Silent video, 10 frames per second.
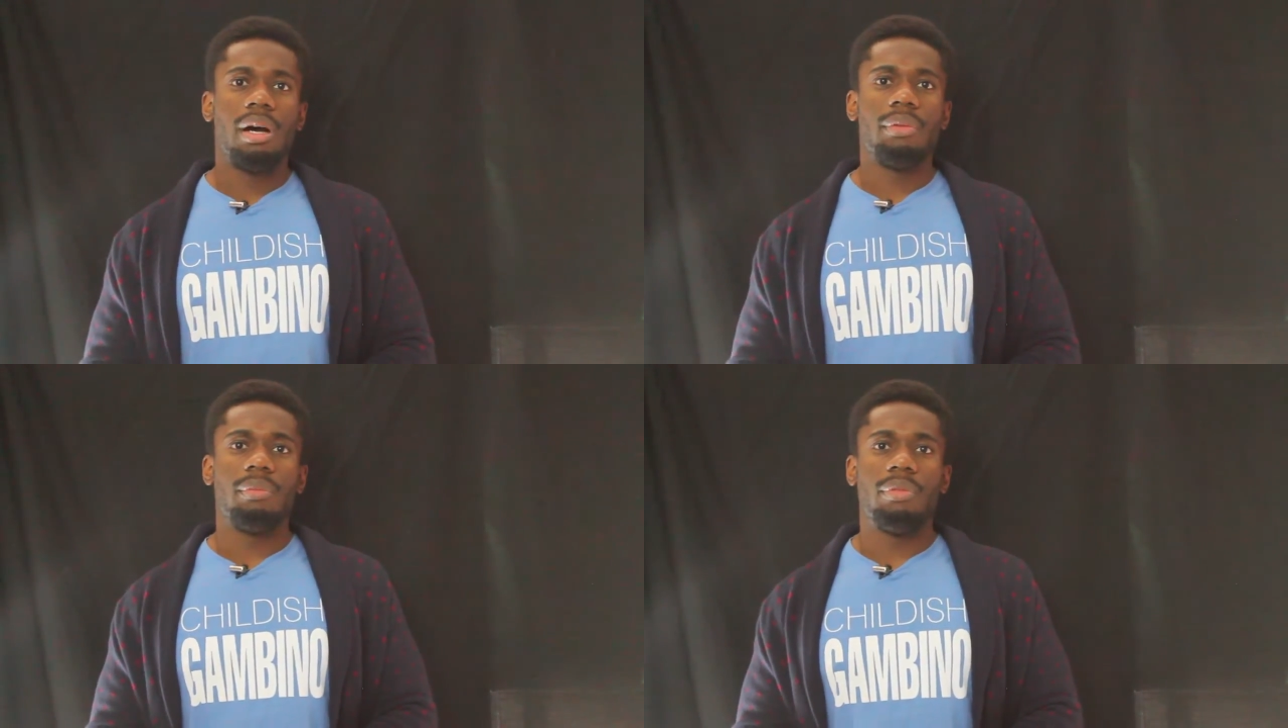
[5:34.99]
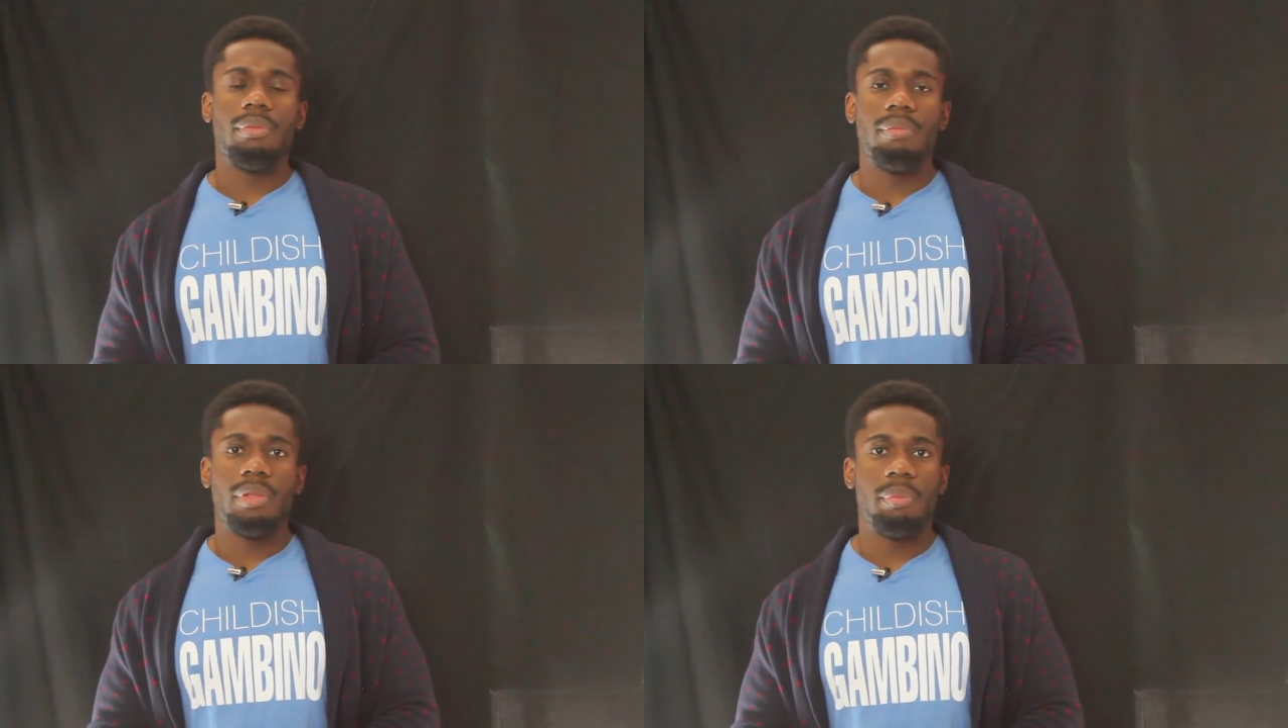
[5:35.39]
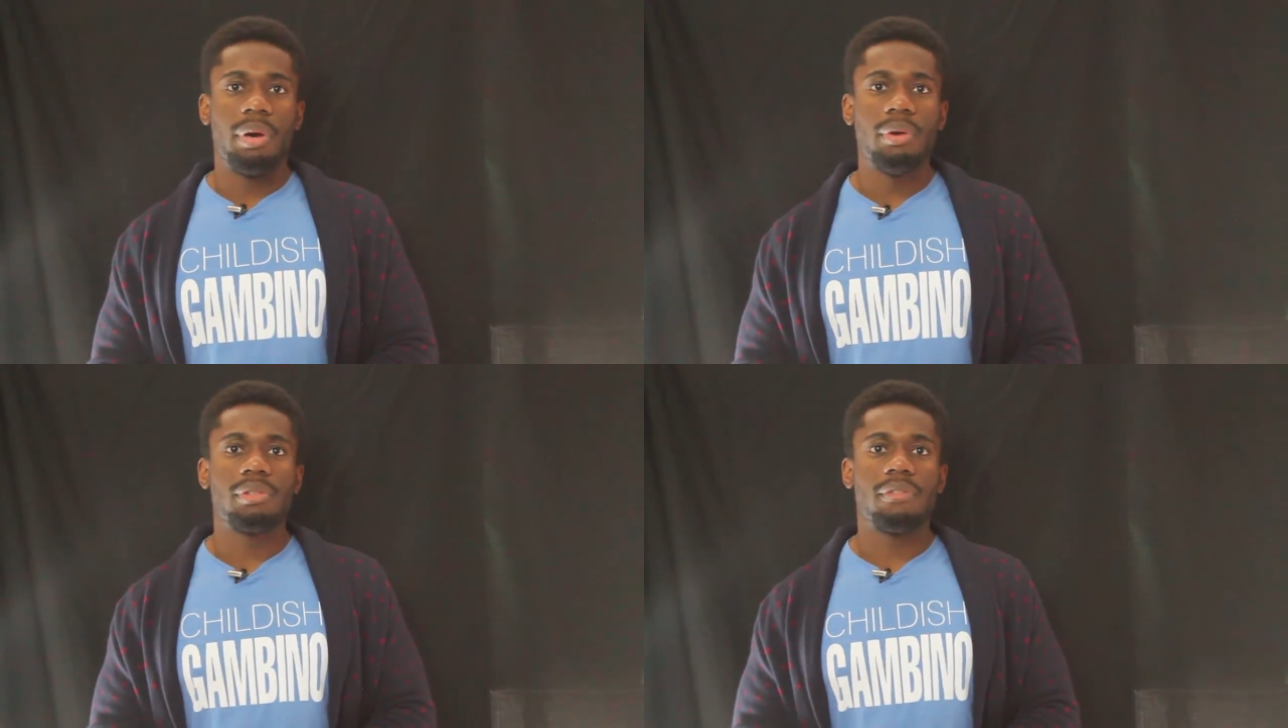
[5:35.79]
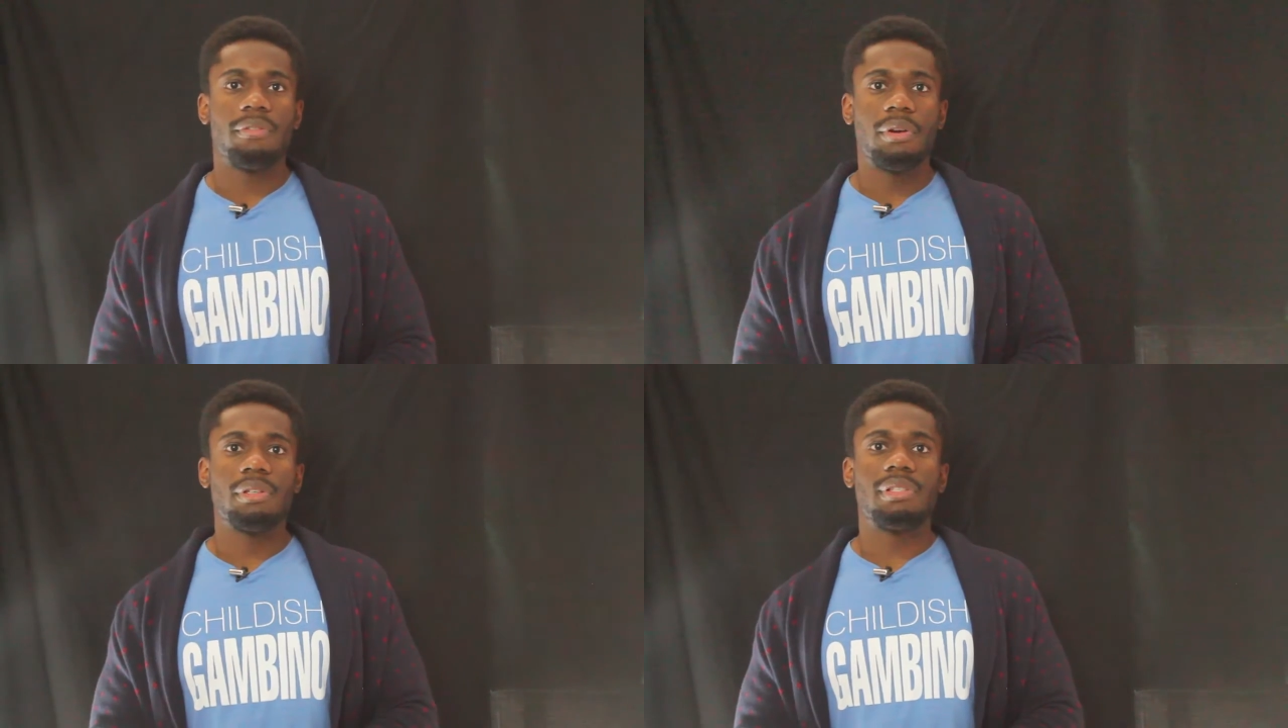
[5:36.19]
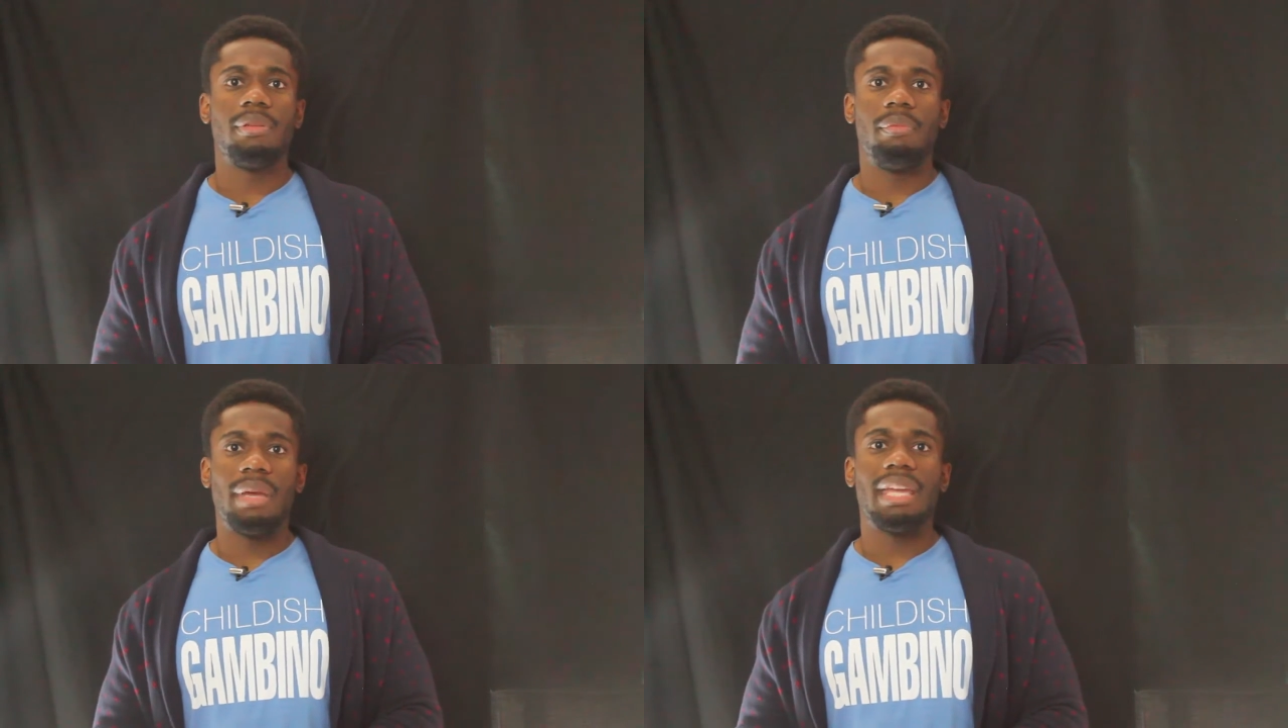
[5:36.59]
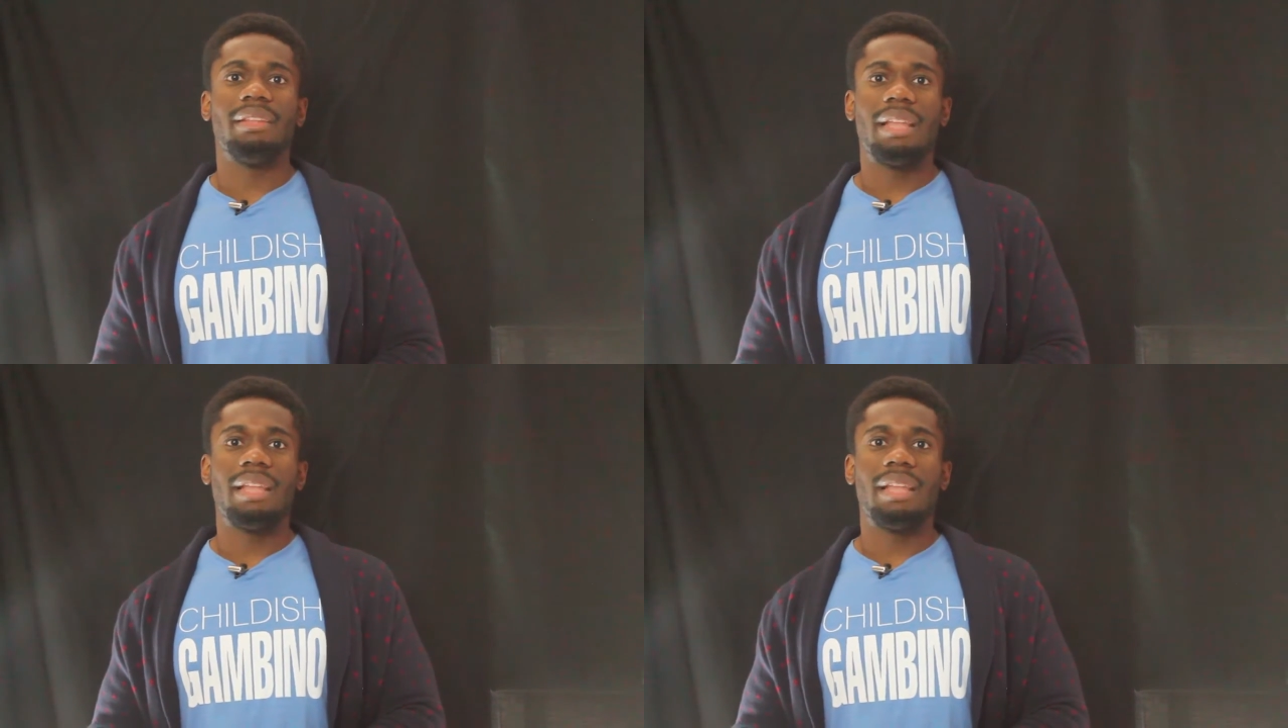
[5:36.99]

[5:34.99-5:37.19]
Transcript: on the post's first debate